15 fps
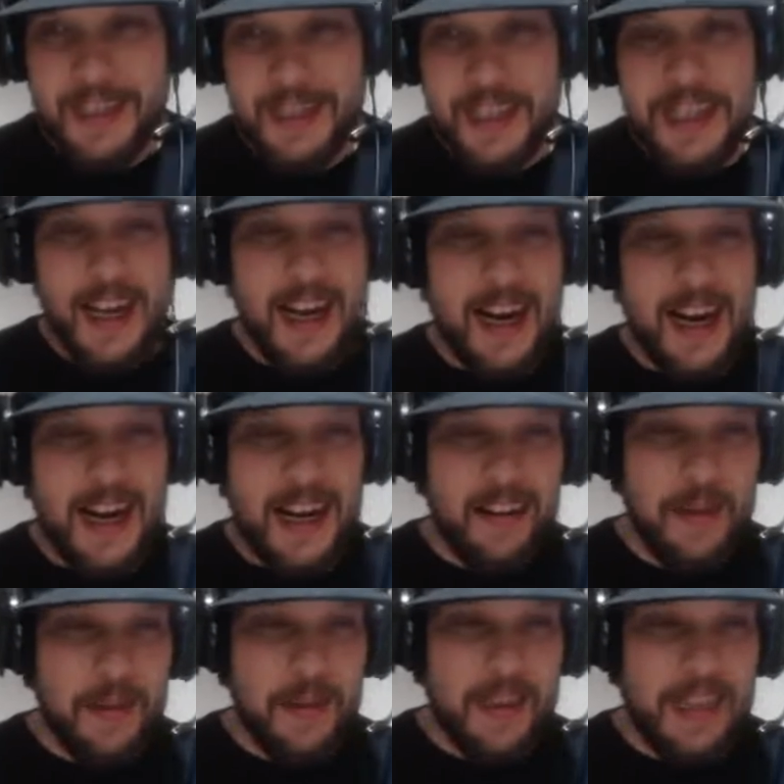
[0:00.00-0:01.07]
All right,
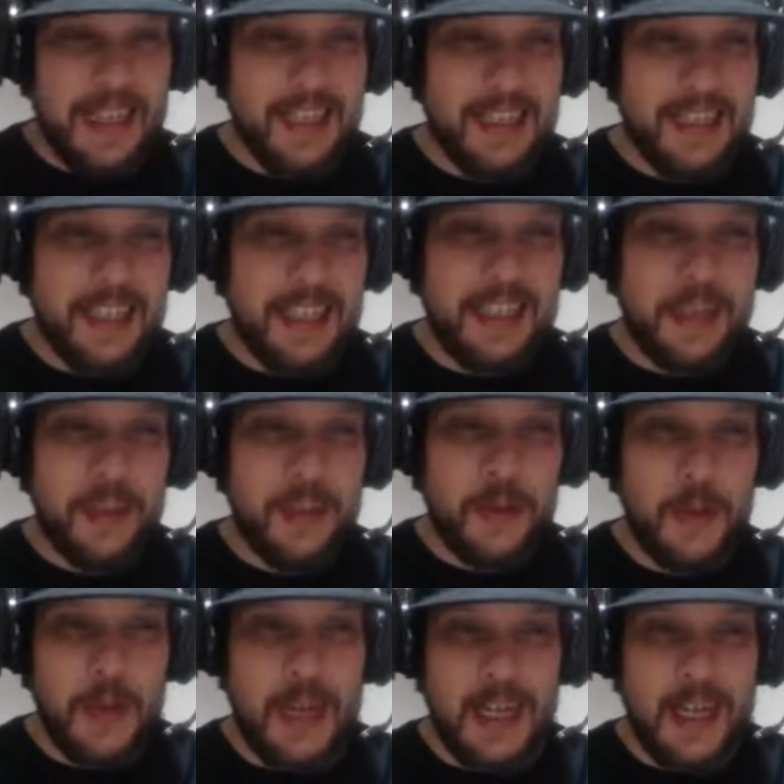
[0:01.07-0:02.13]
everybody. Let's get
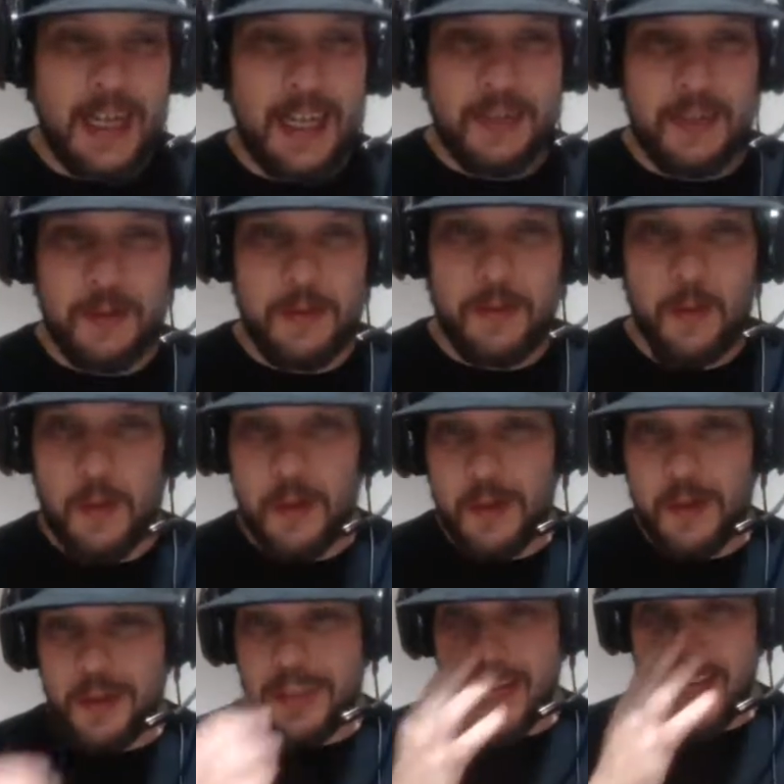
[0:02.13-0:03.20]
into some
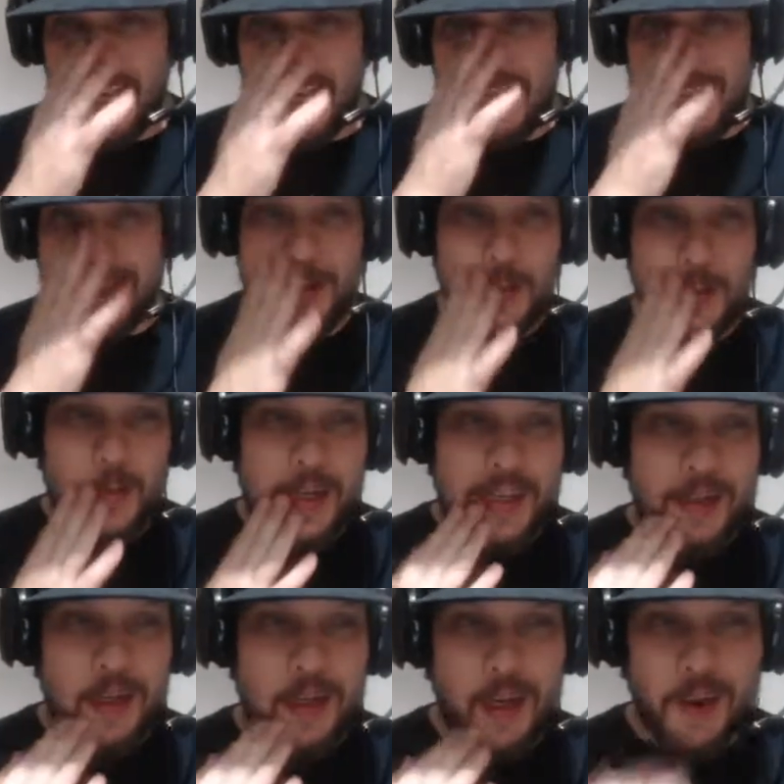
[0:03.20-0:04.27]
rumors and
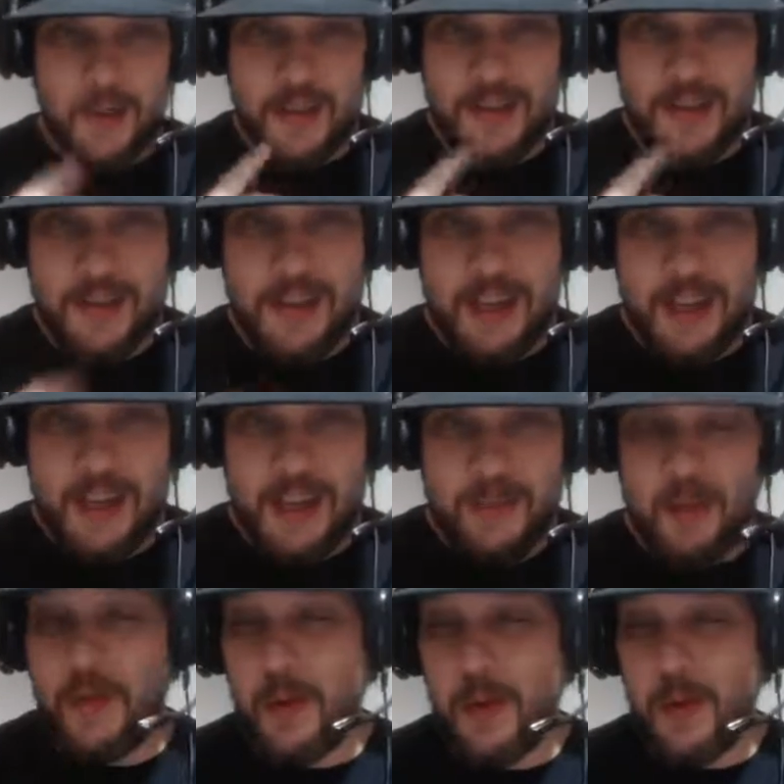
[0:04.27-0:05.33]
innuendos
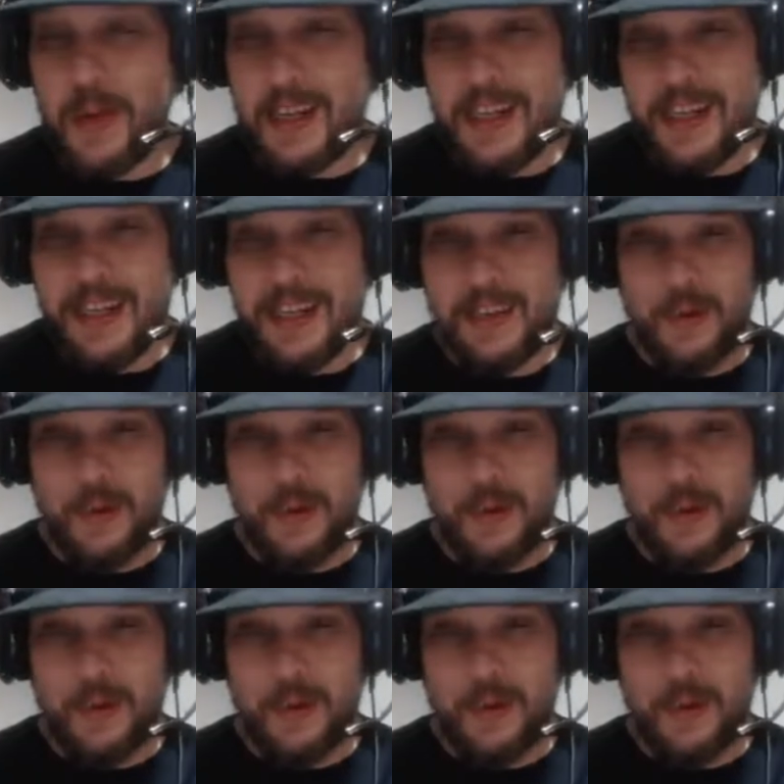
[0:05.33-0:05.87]
before we get in.